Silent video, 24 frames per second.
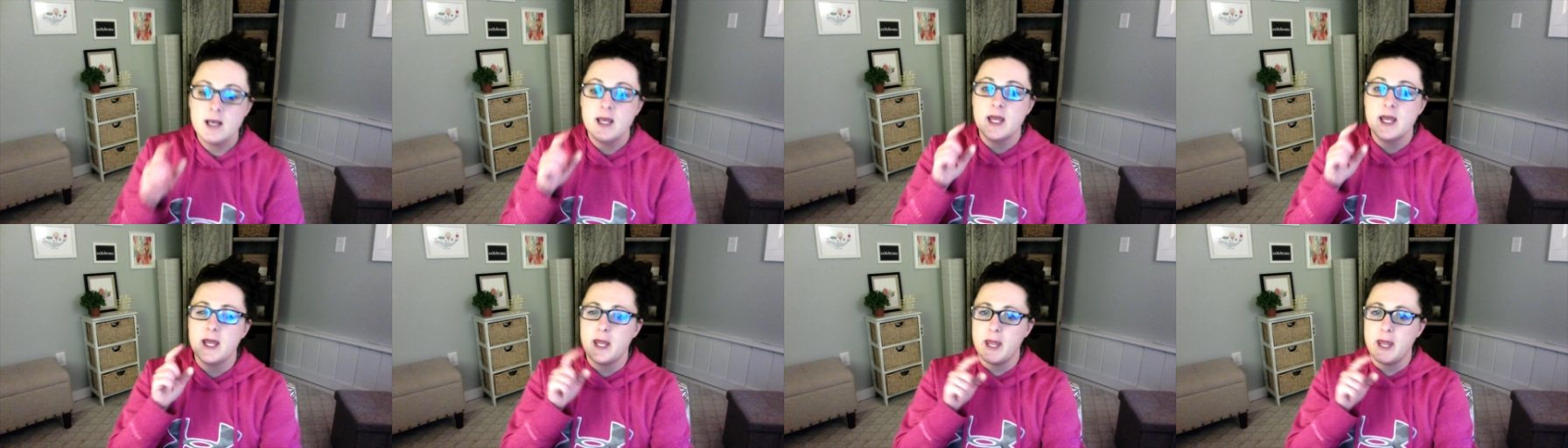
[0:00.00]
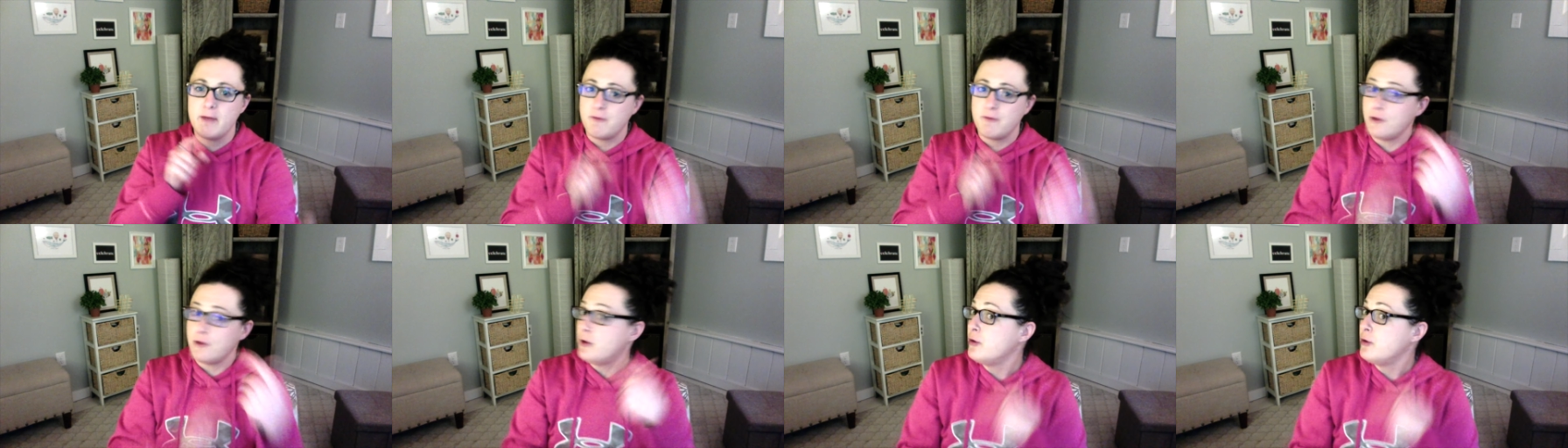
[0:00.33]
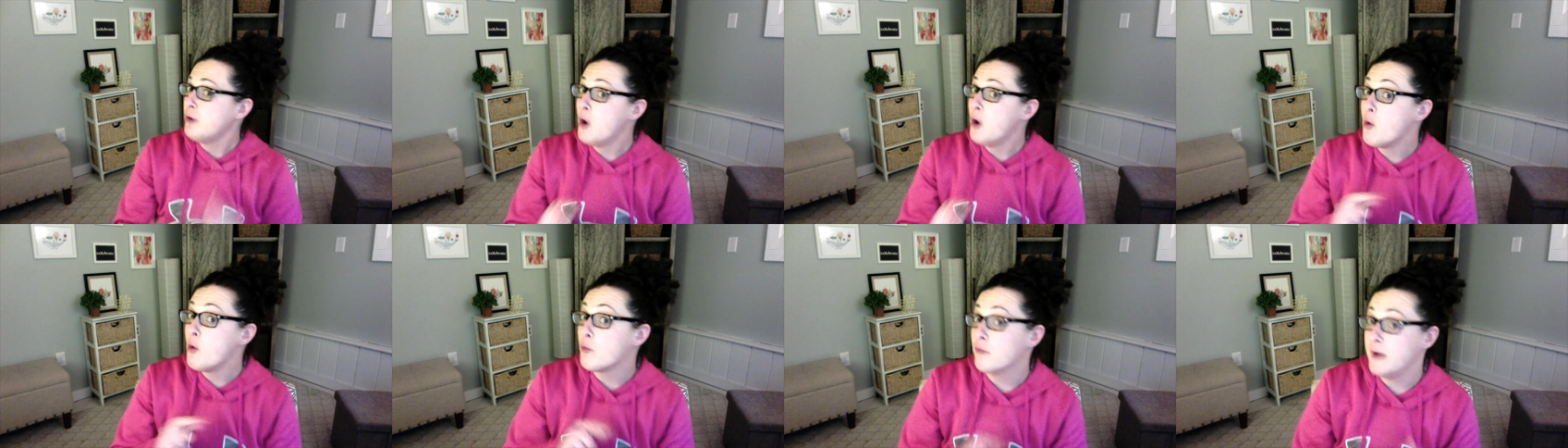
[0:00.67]
if you
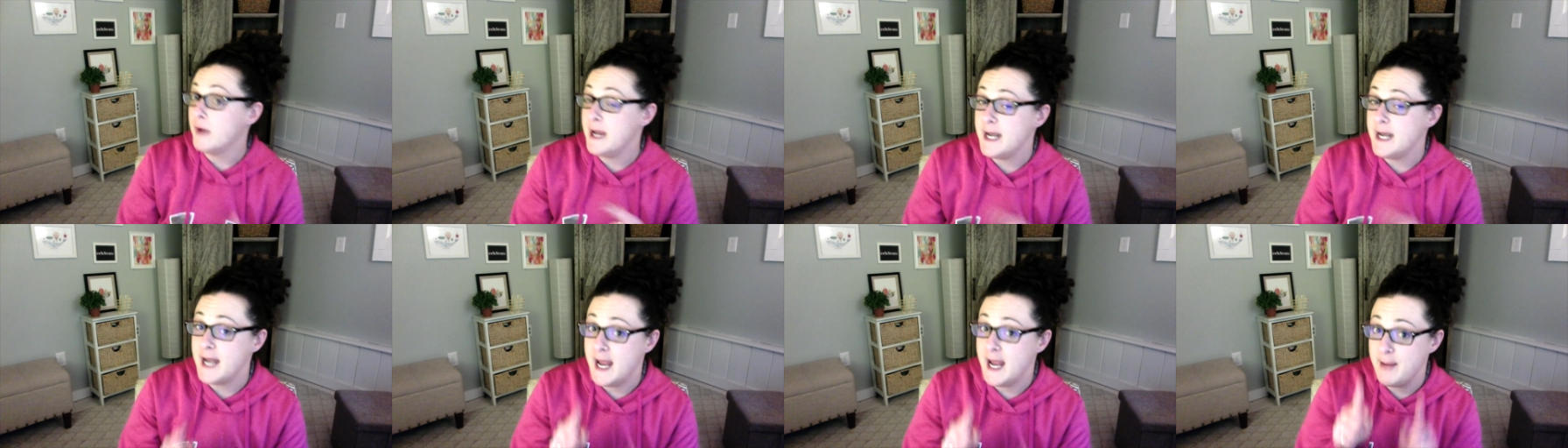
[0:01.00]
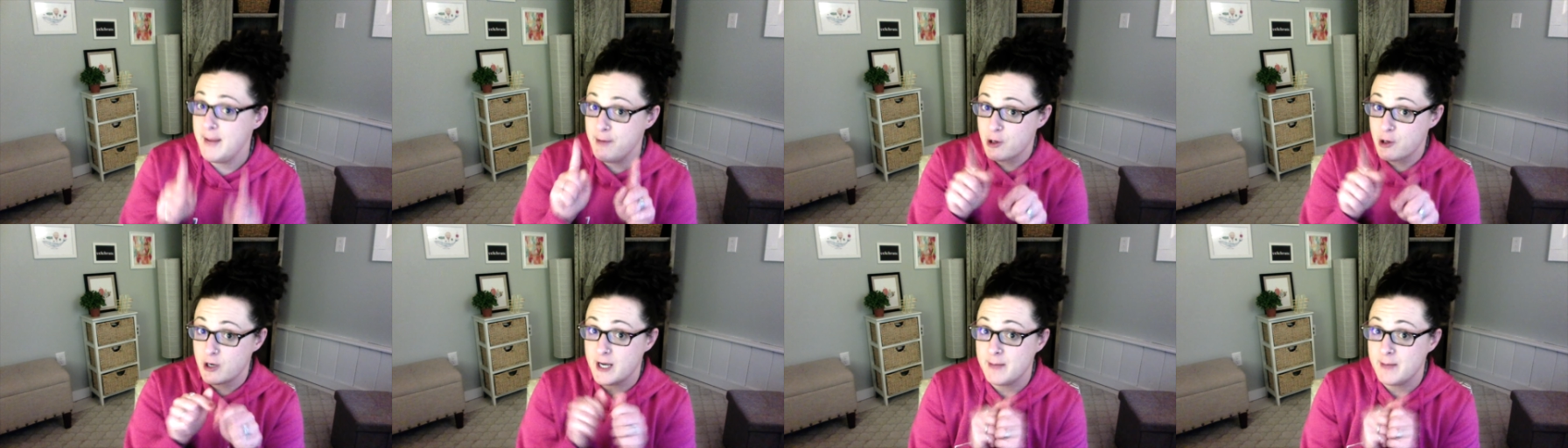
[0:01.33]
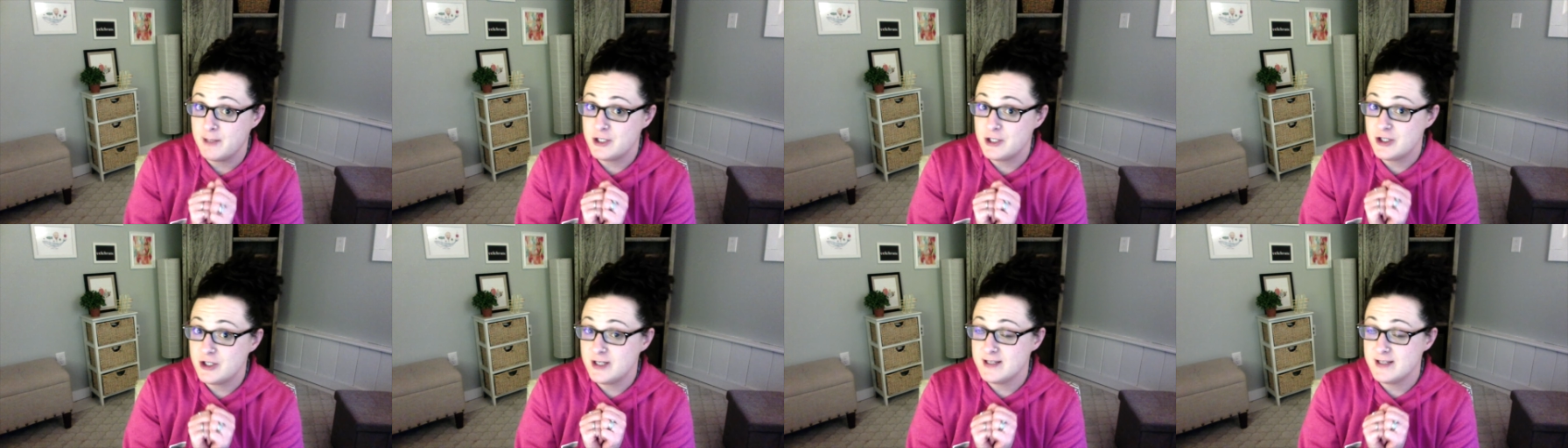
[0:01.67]
don't rename your
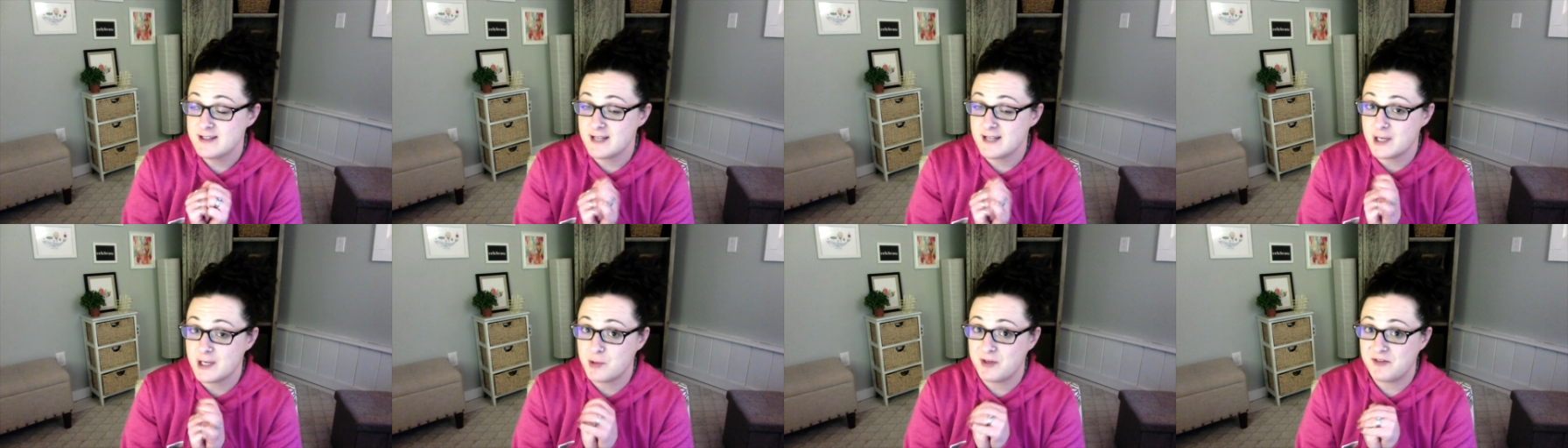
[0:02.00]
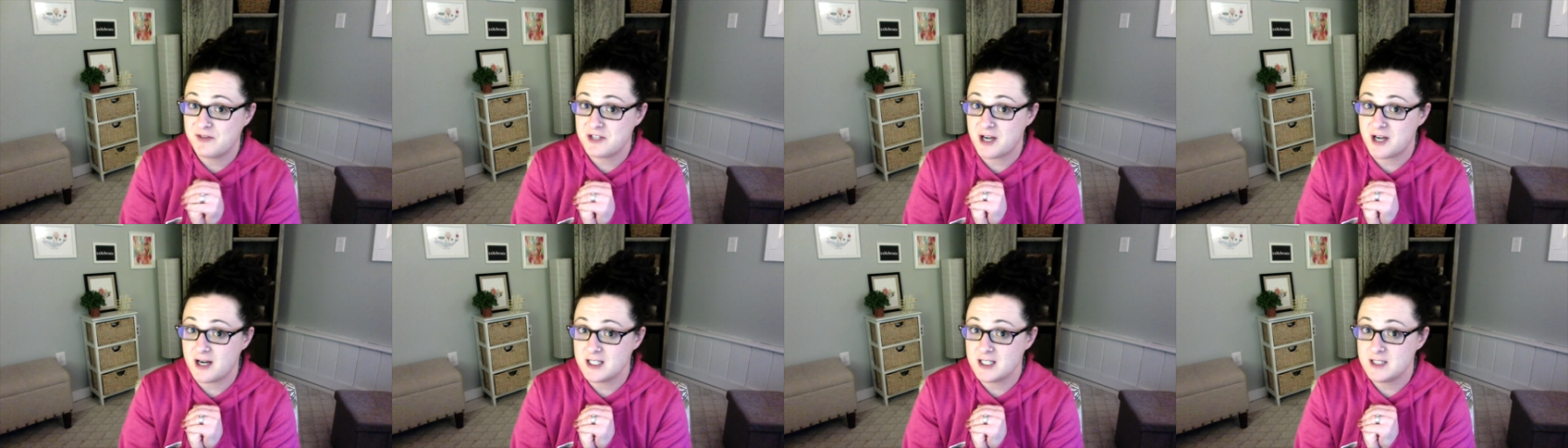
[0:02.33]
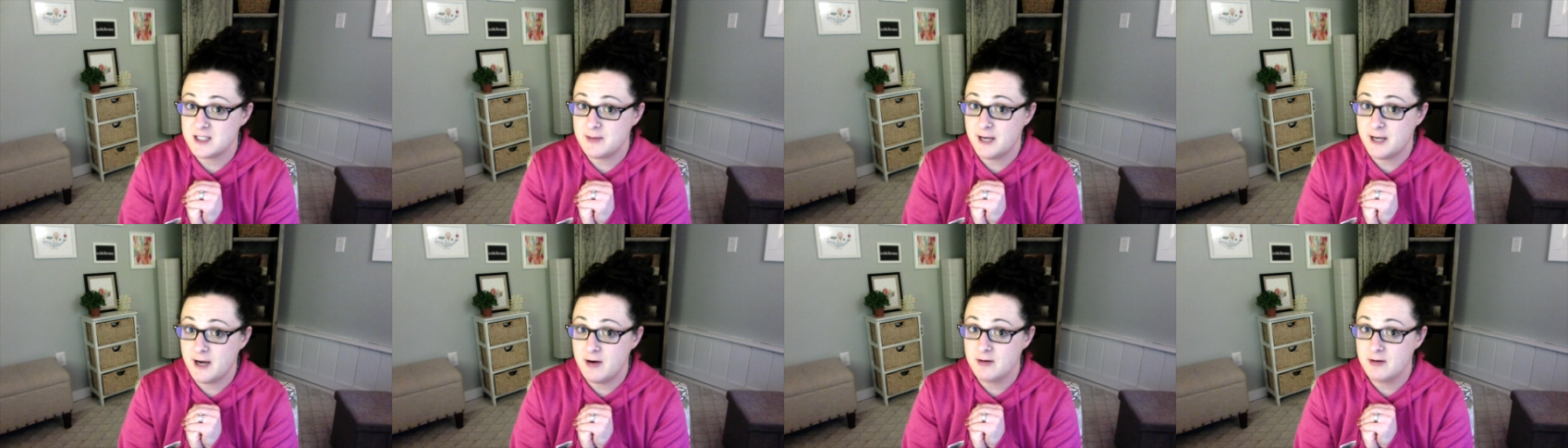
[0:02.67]
images like we've talked
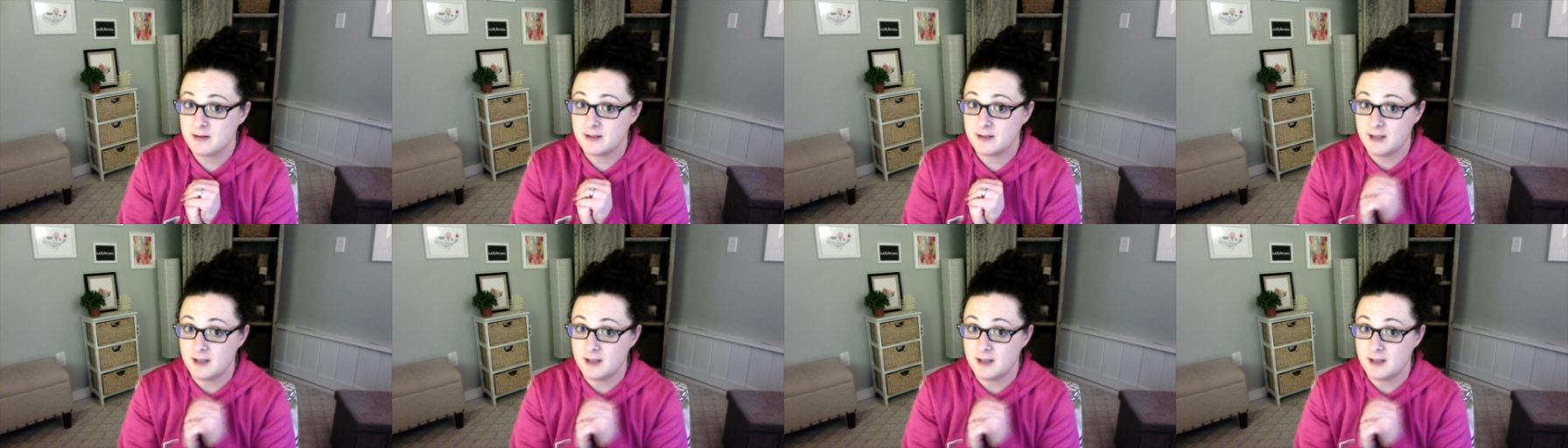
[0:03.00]
about,